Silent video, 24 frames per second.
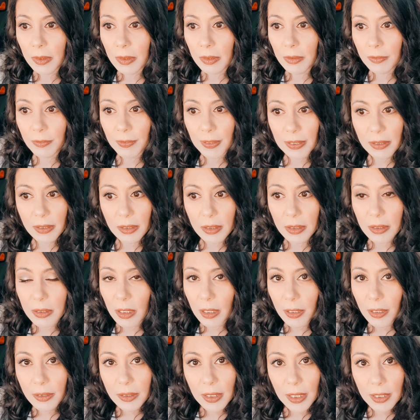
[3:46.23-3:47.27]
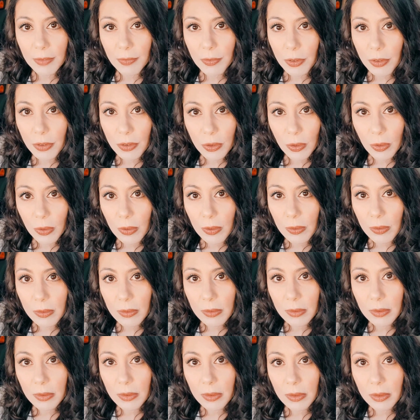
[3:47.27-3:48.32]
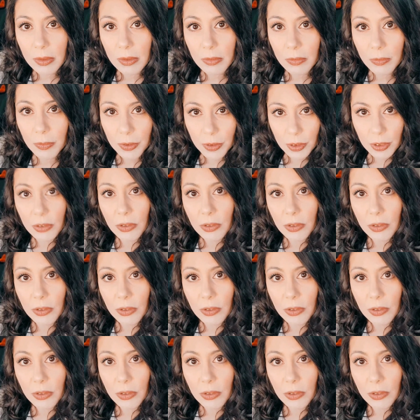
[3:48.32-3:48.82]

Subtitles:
facing the dark night of your soul, which